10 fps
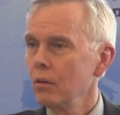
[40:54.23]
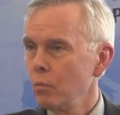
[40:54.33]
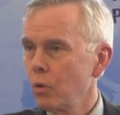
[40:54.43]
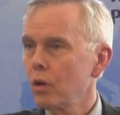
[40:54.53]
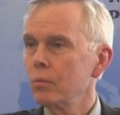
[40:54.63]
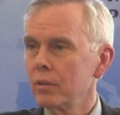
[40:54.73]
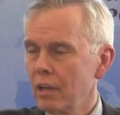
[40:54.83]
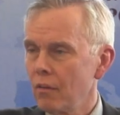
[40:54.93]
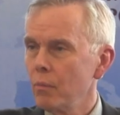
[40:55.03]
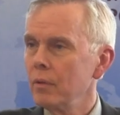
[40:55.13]
work with
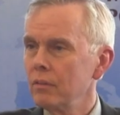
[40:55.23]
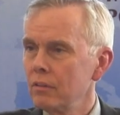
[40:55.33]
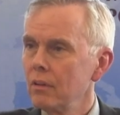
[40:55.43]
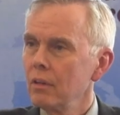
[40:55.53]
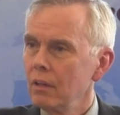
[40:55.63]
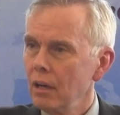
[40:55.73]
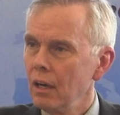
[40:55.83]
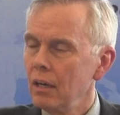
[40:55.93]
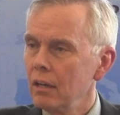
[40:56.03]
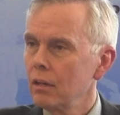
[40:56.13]
governments
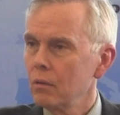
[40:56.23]
uh,